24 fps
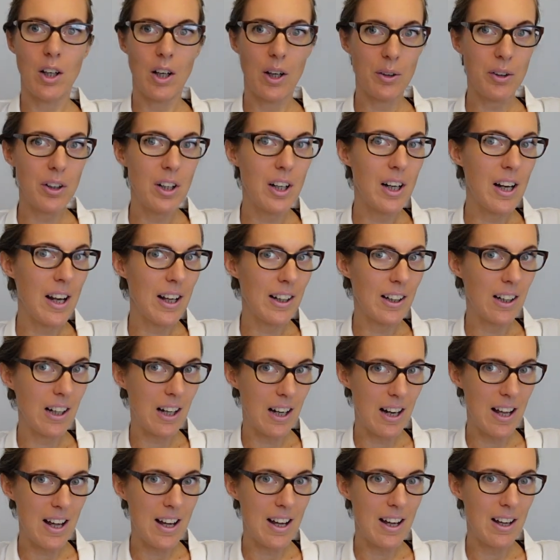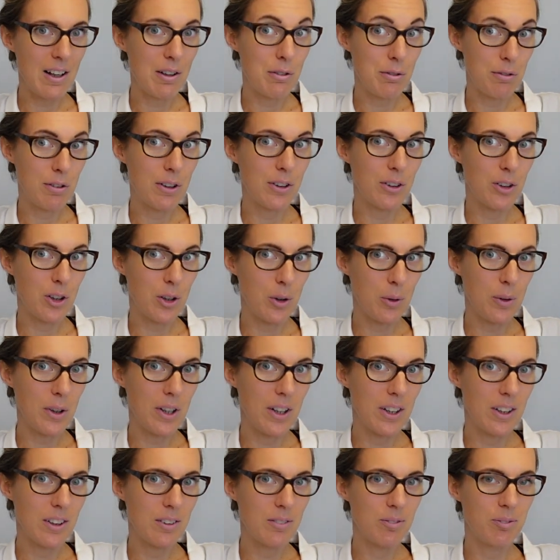I'm going to let Claire fill you
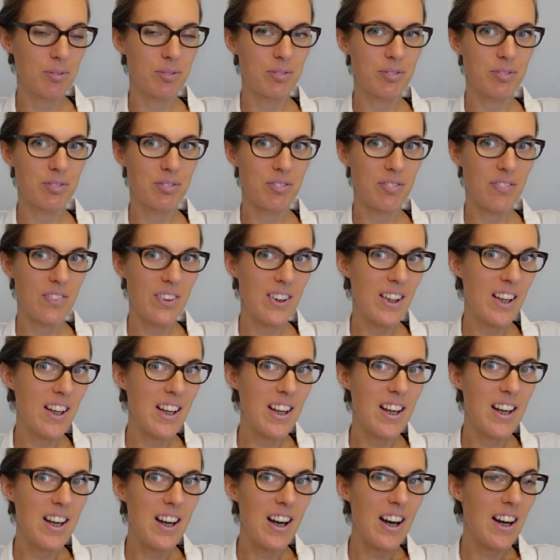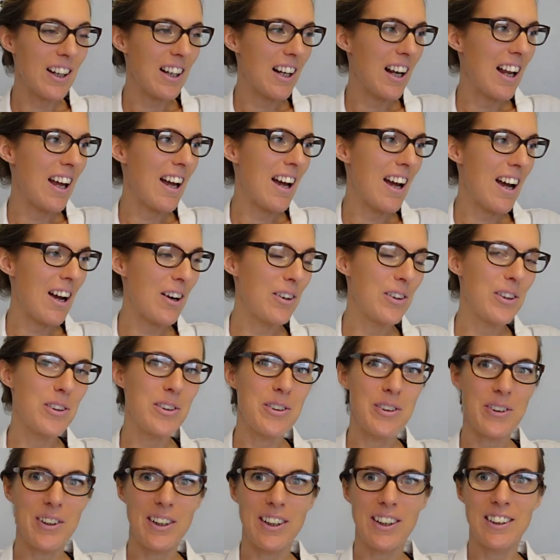in. Hi Claire, how are you
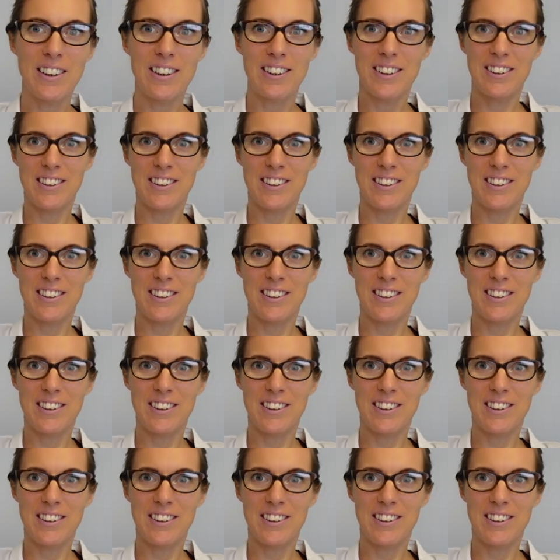doing?